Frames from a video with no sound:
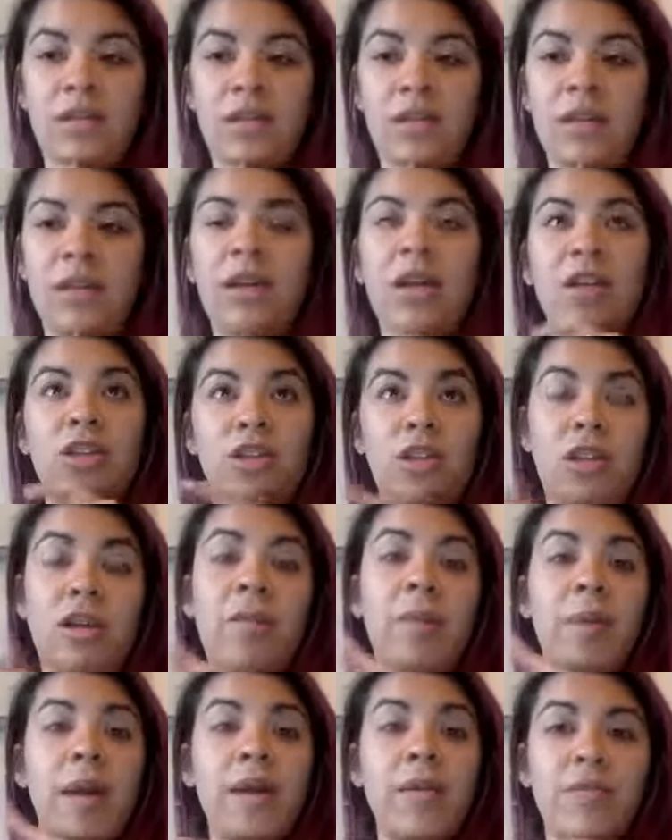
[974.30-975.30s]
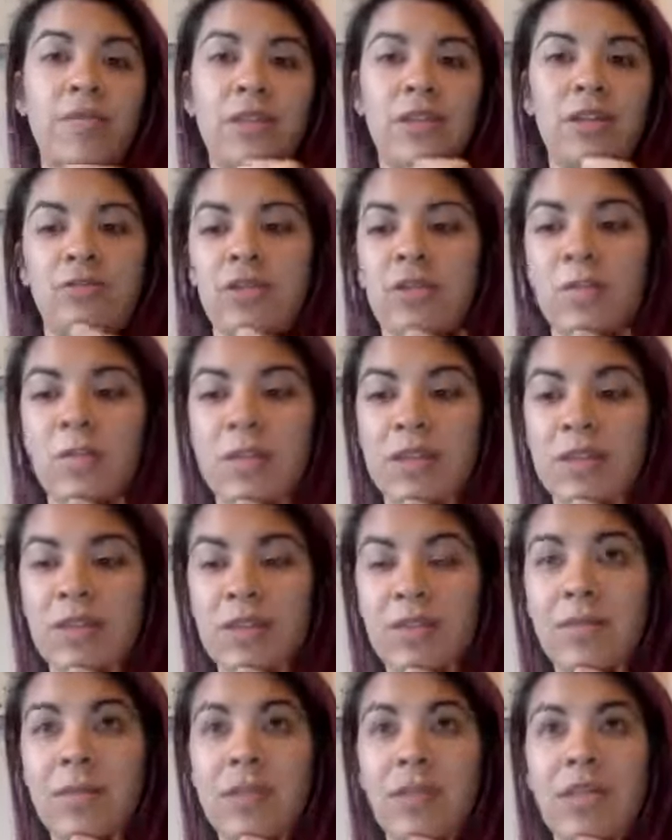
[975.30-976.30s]
I should combine it with citrus bliss.
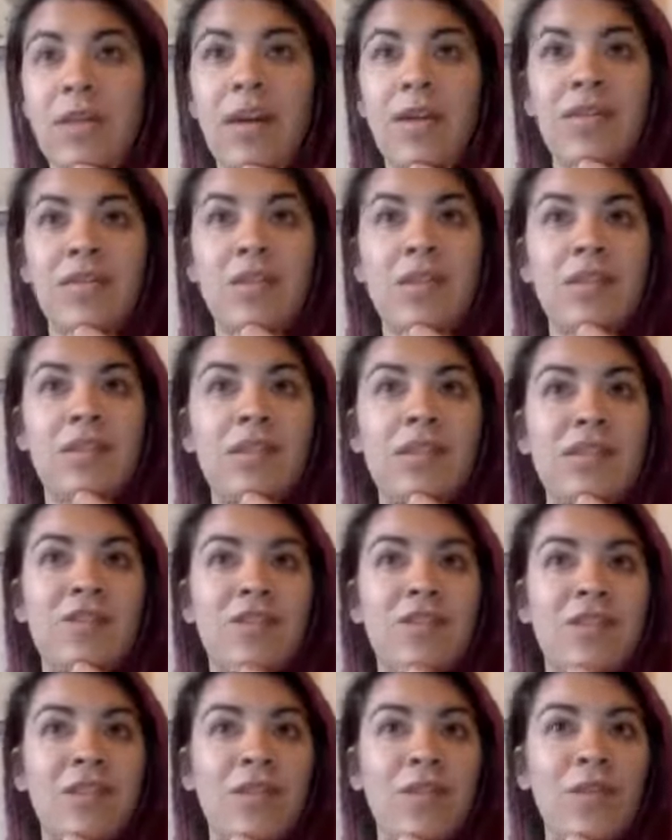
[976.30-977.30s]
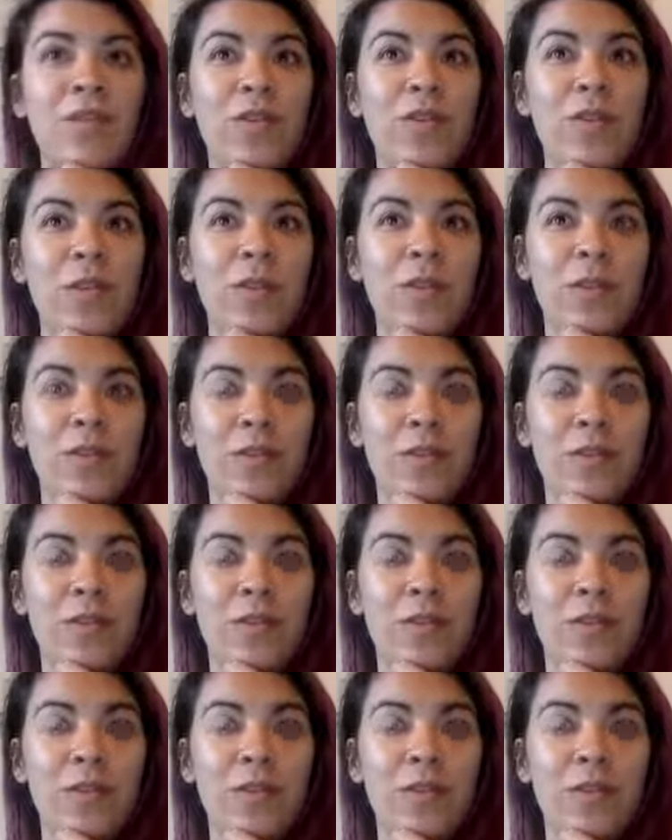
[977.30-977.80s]
So we just have a citrus overload.